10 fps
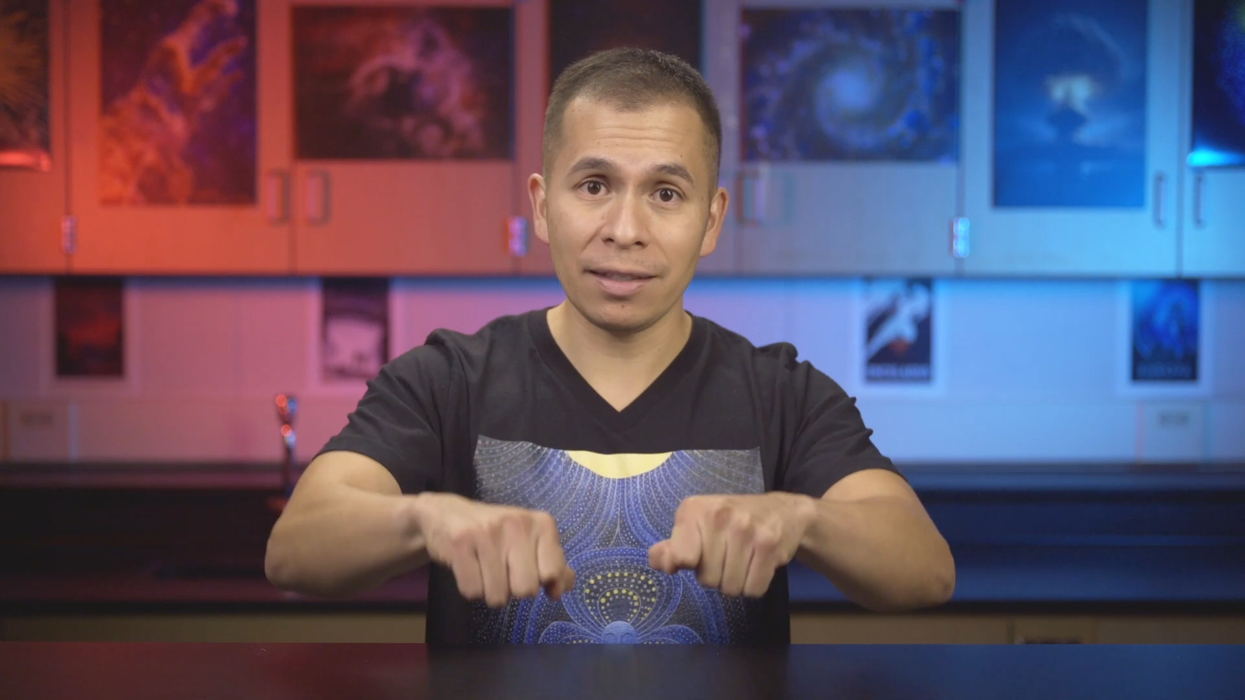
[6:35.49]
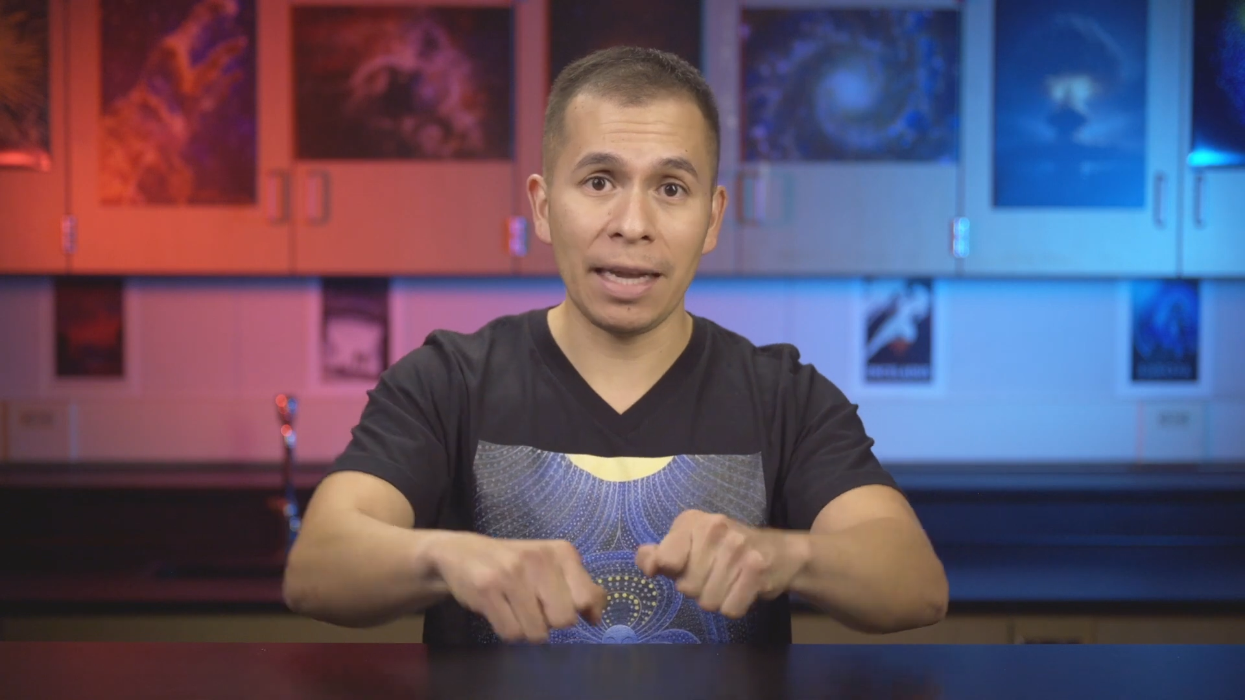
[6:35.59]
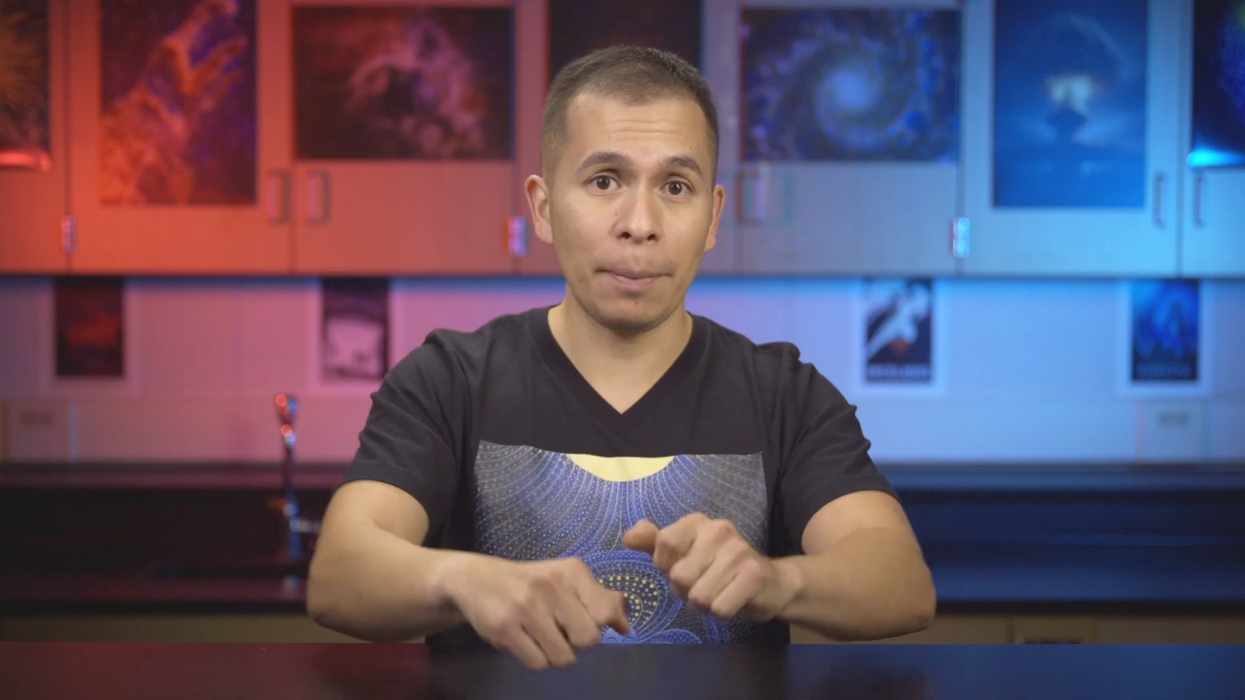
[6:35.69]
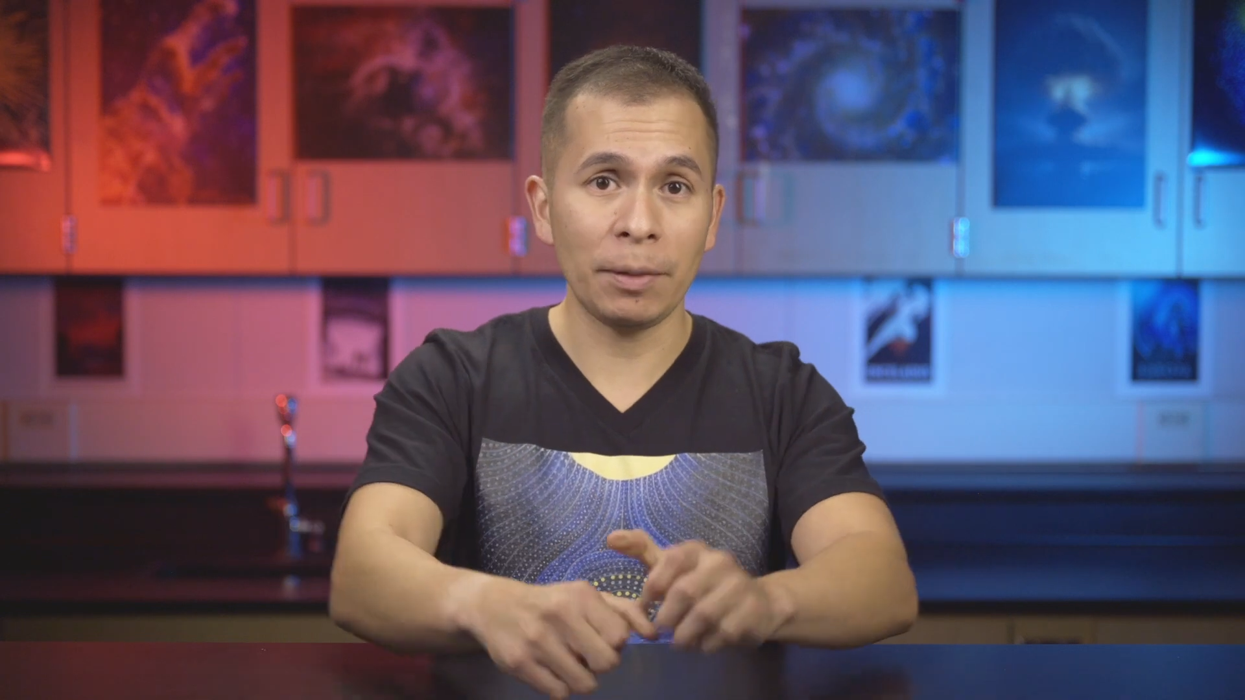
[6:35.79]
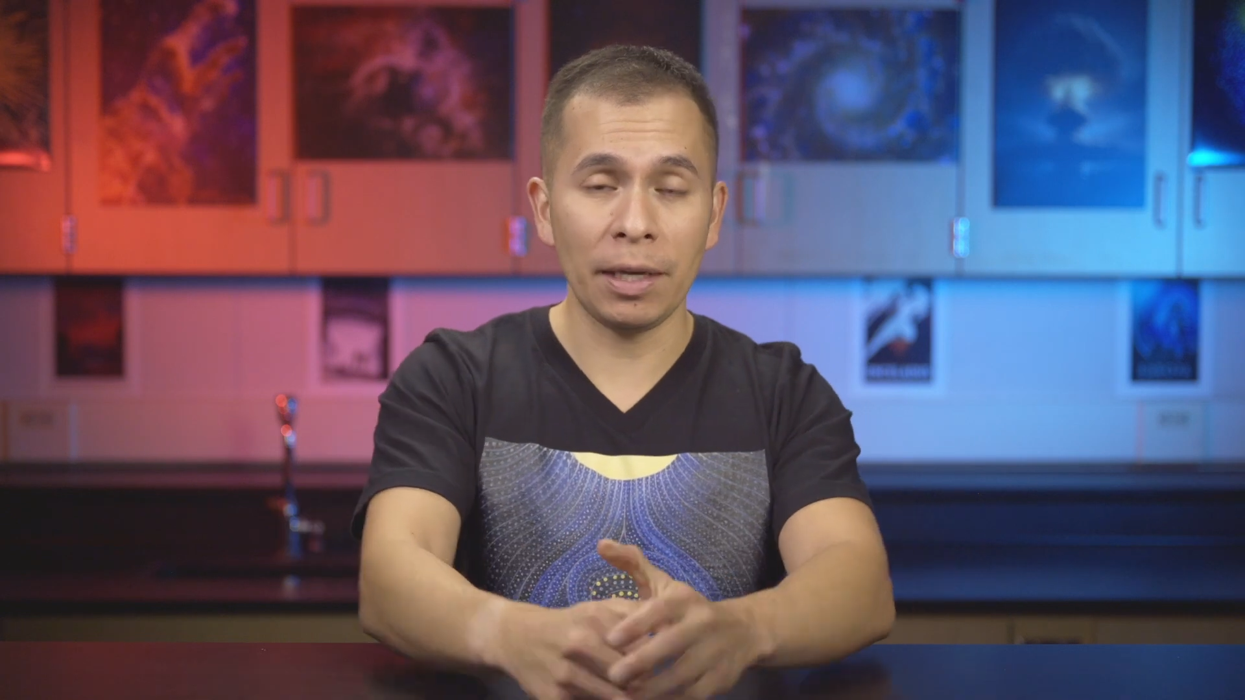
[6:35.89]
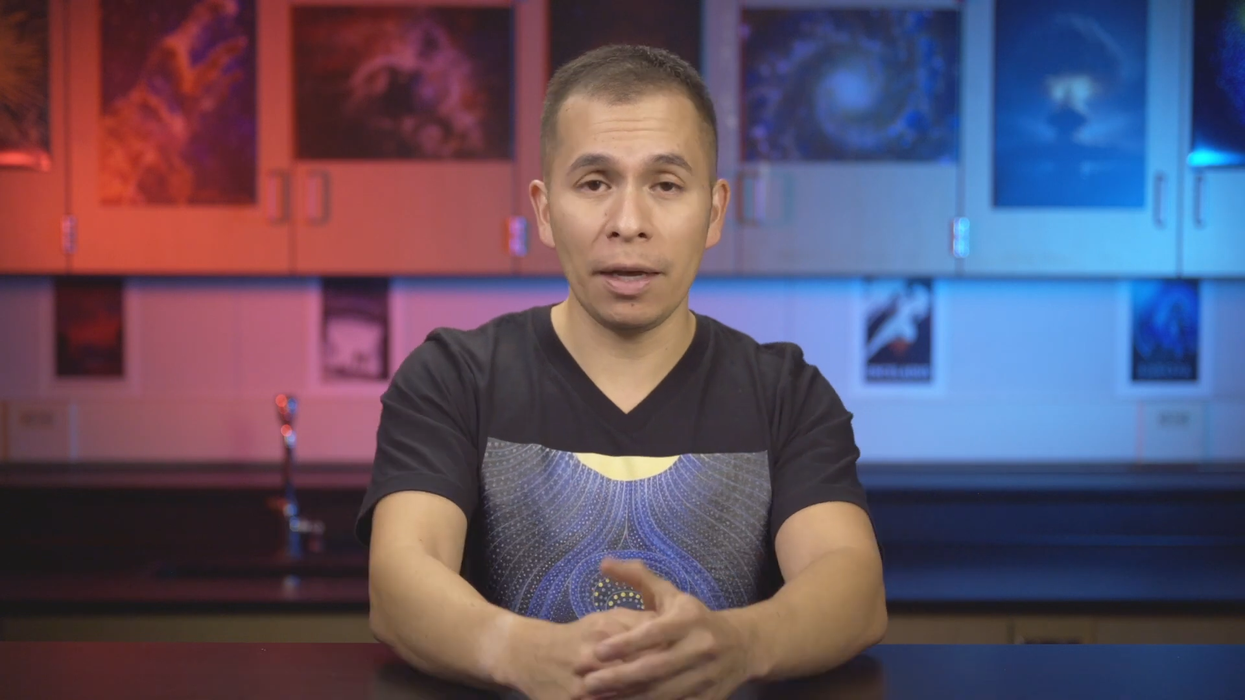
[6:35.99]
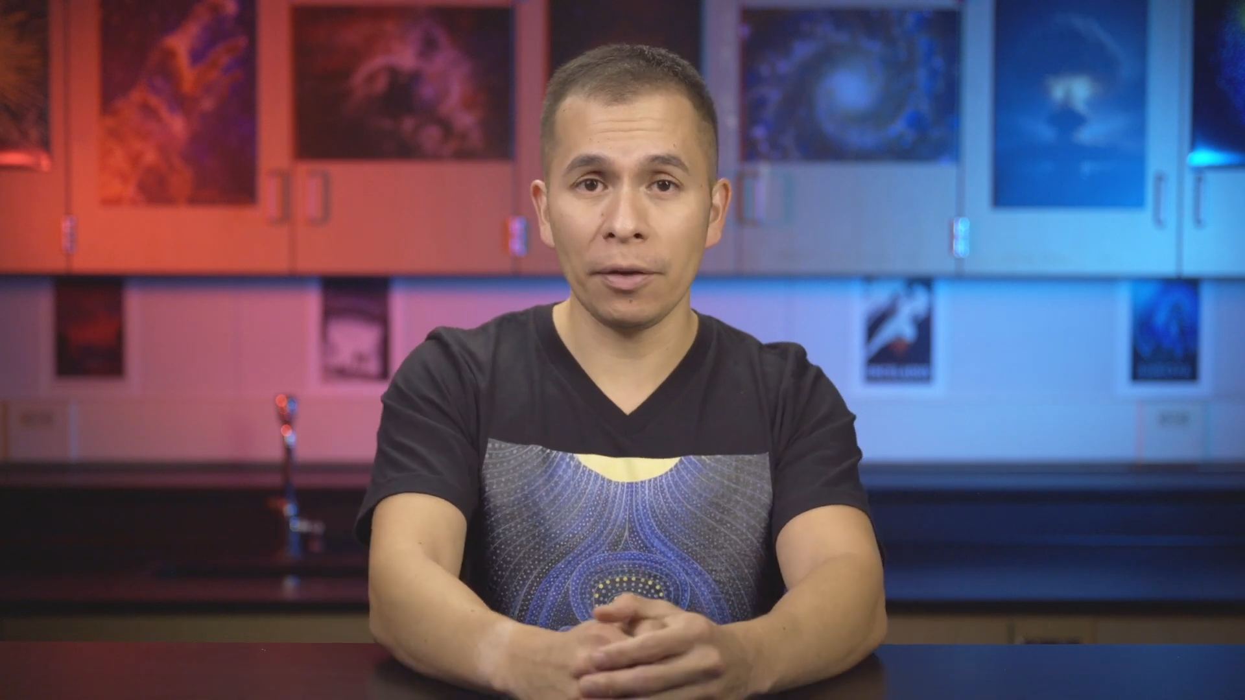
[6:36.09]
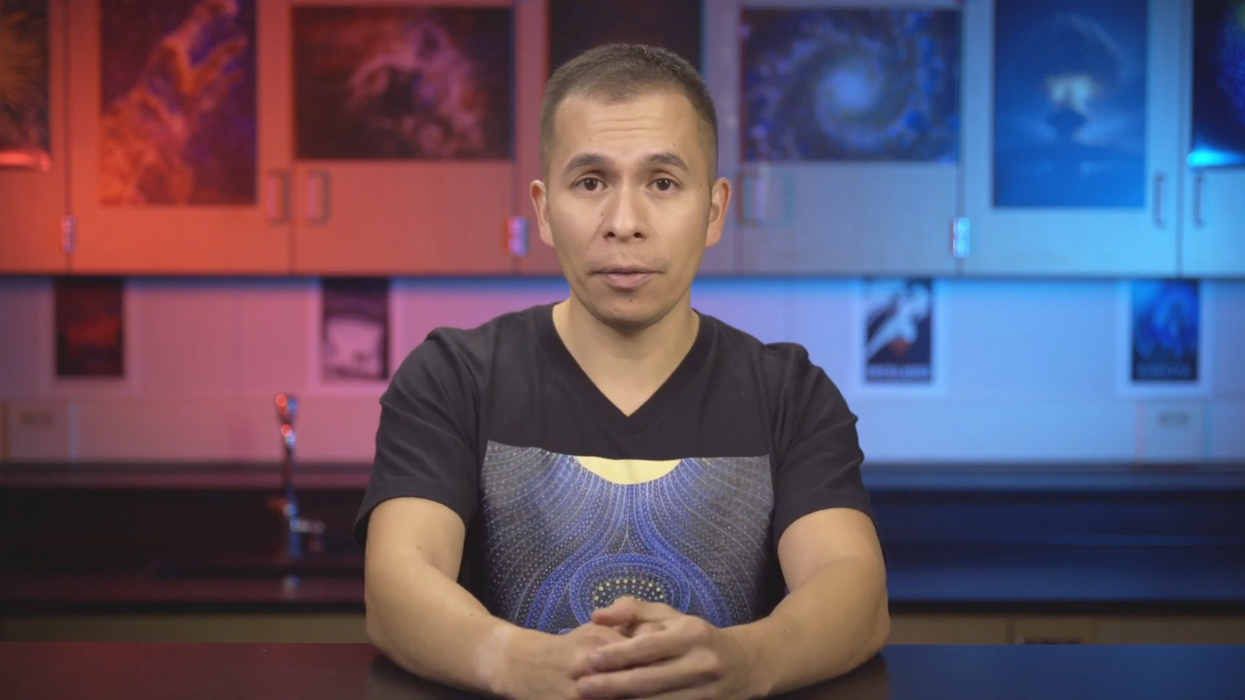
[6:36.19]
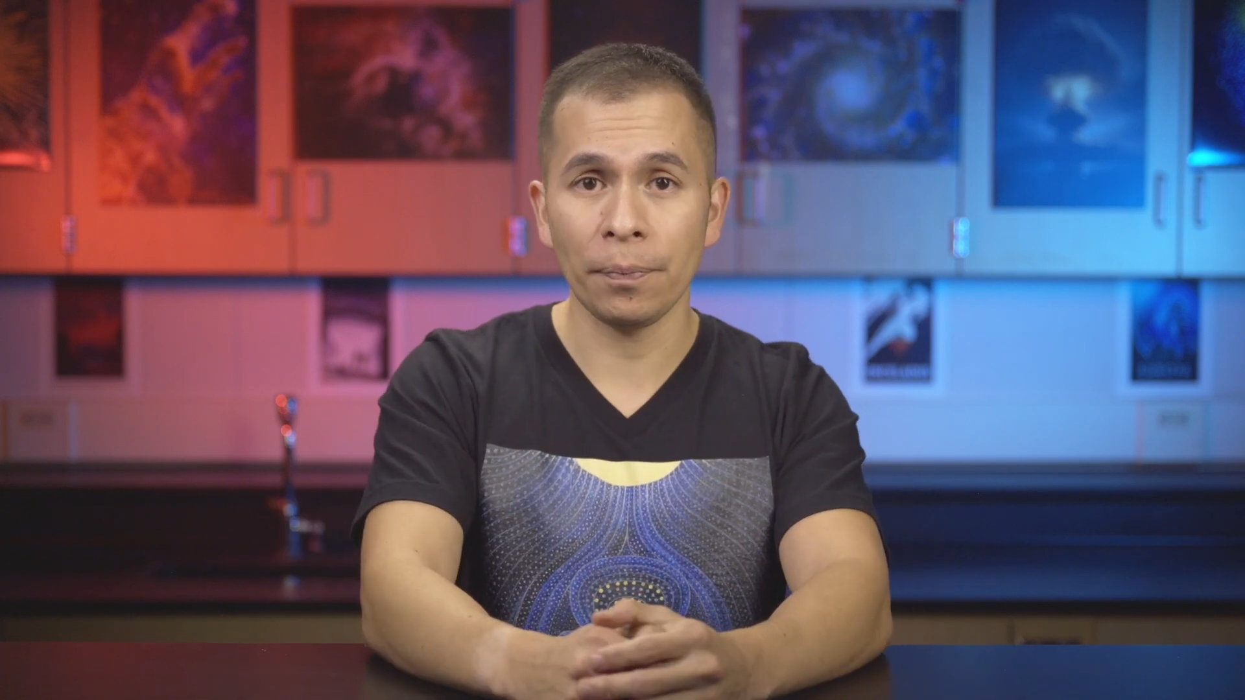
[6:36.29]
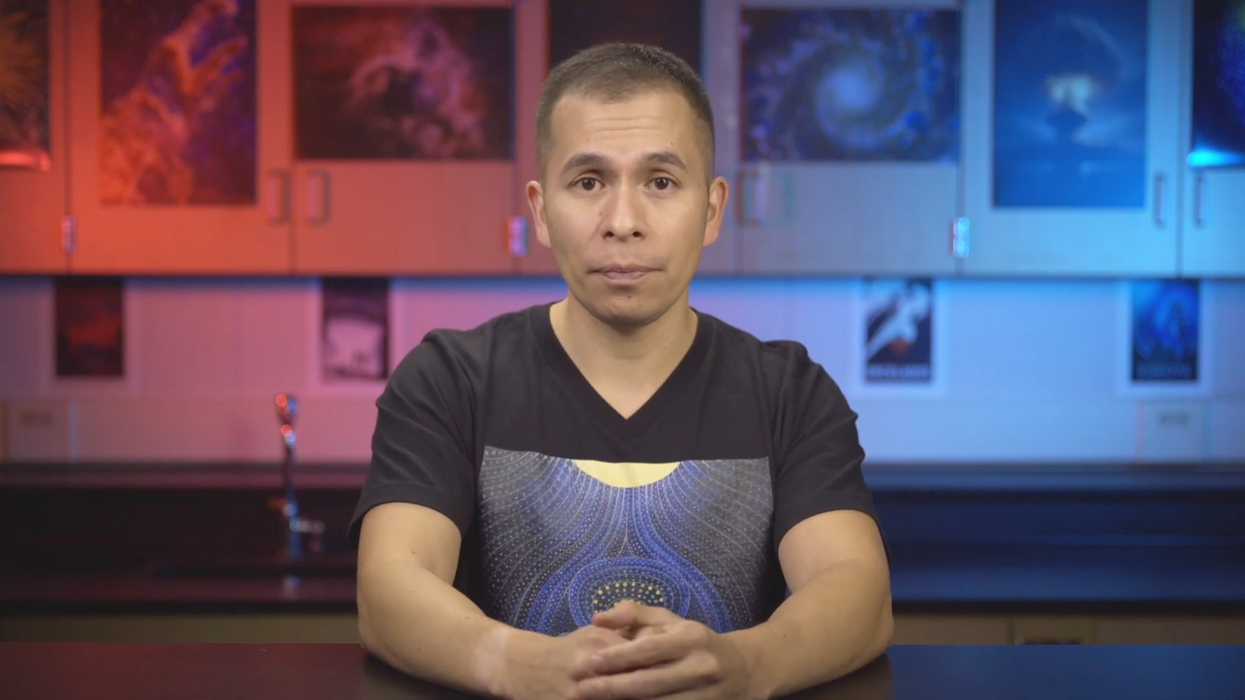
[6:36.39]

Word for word: snap together.